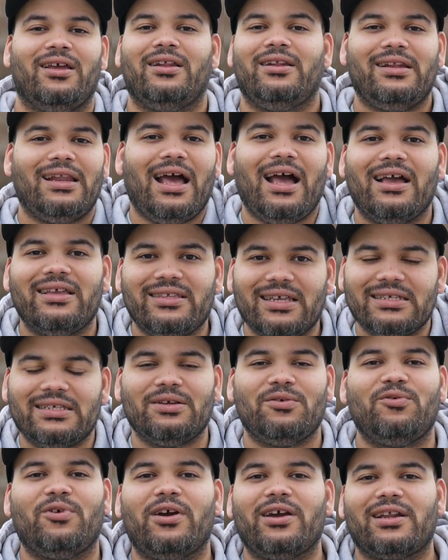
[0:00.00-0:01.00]
Nah, it
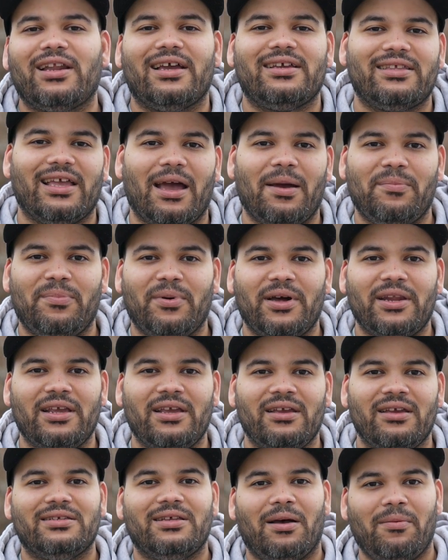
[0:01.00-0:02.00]
doesn't work like that,
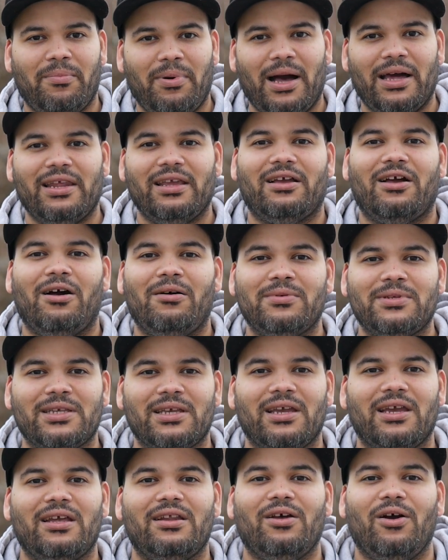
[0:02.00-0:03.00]
buddy. Somebody comes
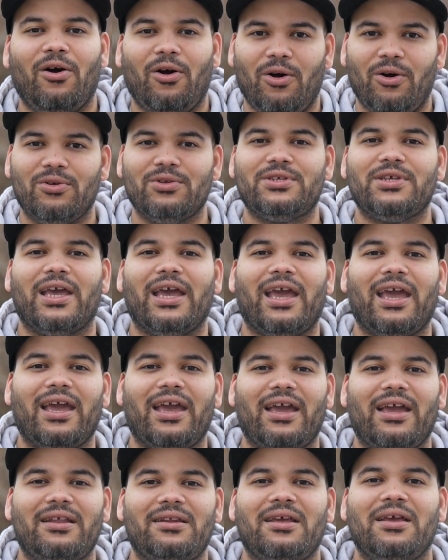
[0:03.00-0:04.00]
in, holds your
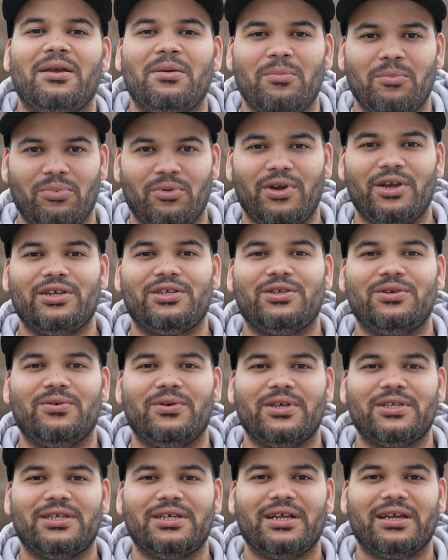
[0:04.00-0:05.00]
hand, brings you
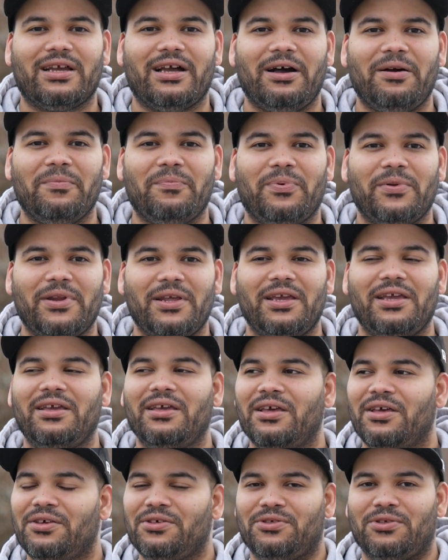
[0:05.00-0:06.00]
into the company,
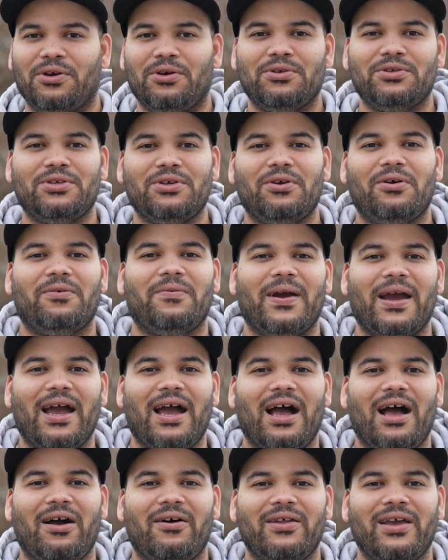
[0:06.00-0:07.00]
shows you
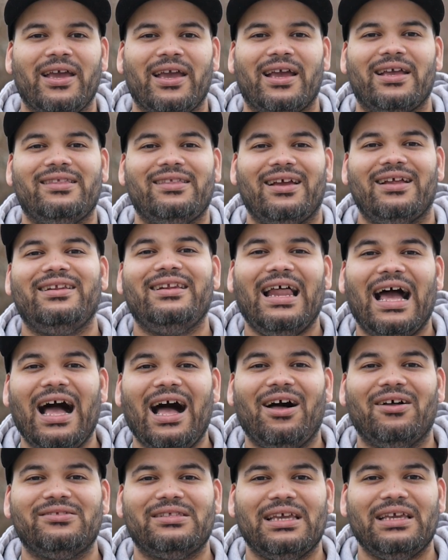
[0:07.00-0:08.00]
around, and then
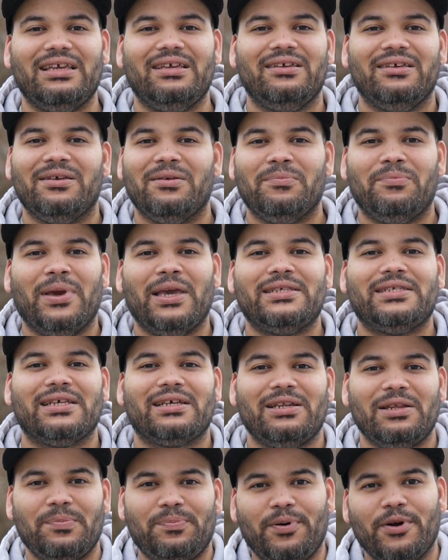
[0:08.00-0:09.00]
now they
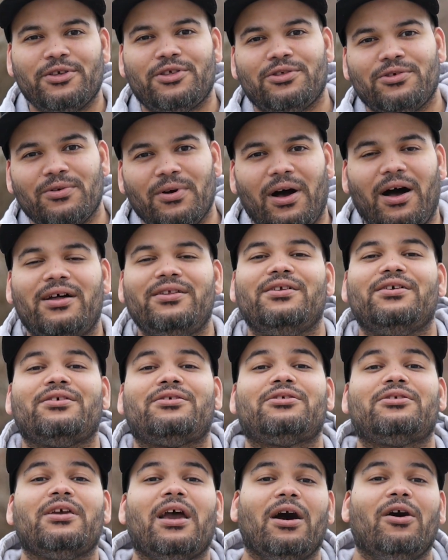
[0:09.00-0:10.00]
basically put you under a
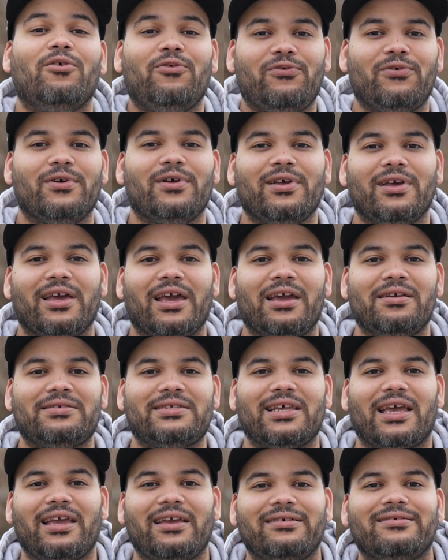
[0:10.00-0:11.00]
shelf and
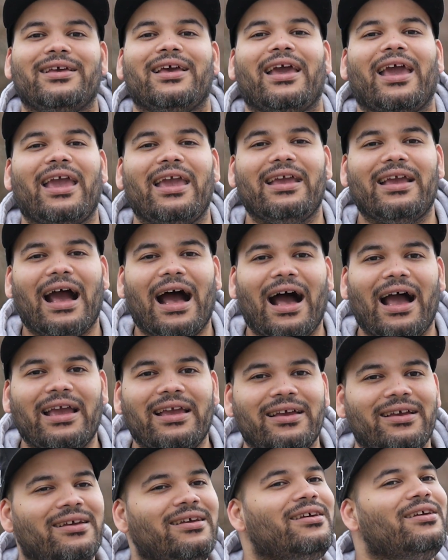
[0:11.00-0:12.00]
say, hey
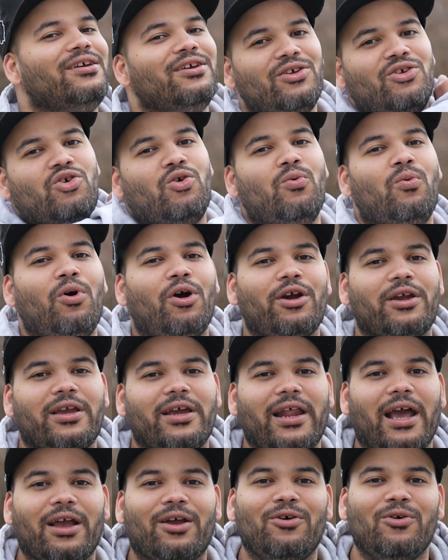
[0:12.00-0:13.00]
guy, you
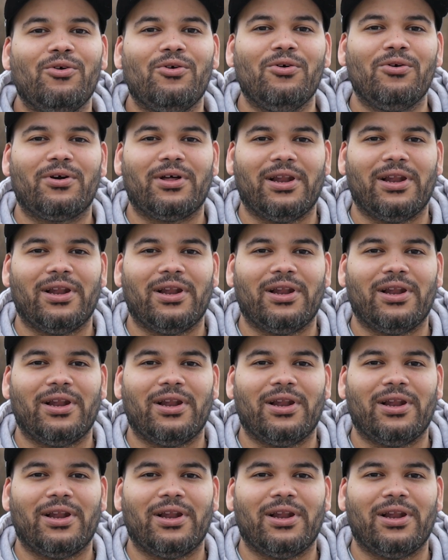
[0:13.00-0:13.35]
working at Google